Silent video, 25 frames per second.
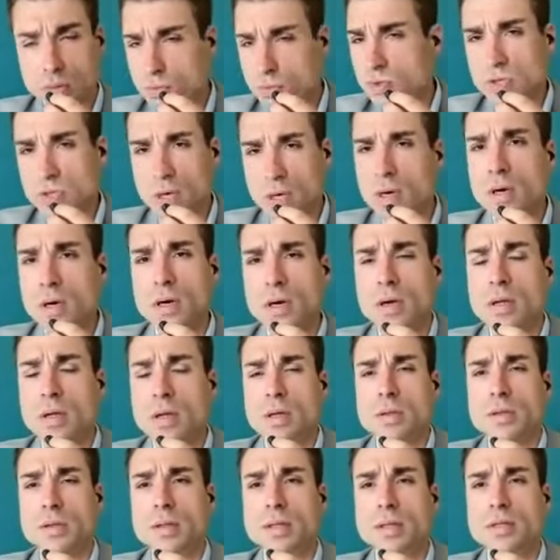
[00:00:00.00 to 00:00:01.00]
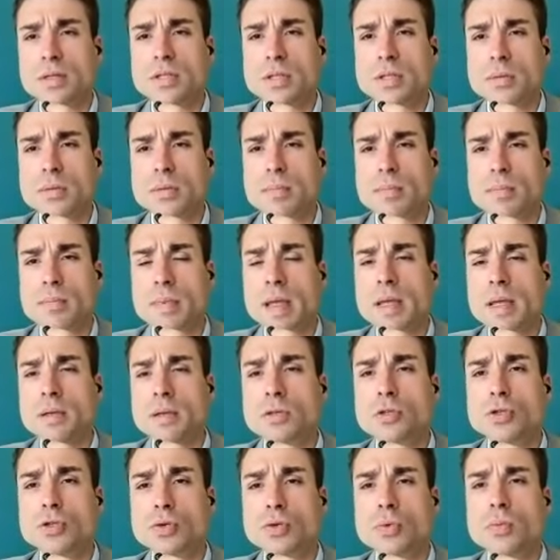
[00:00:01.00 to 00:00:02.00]
those are the
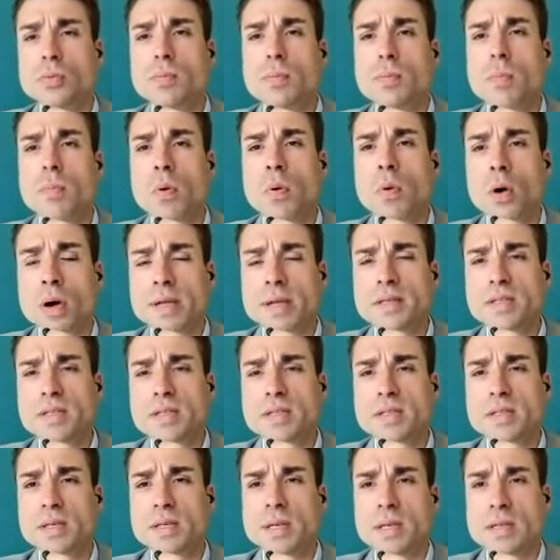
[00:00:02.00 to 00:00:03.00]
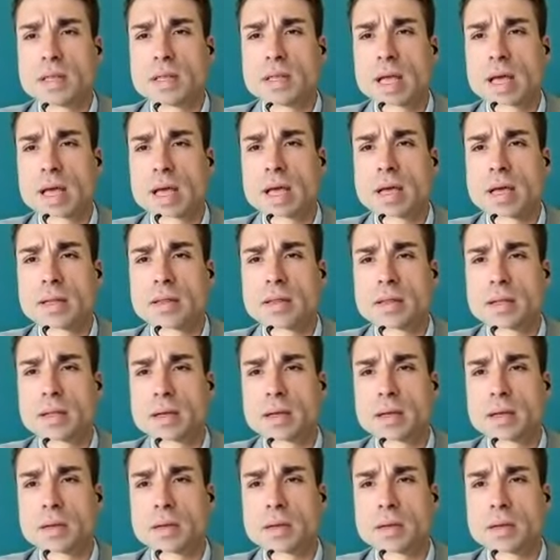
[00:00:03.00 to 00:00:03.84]
main 2 points that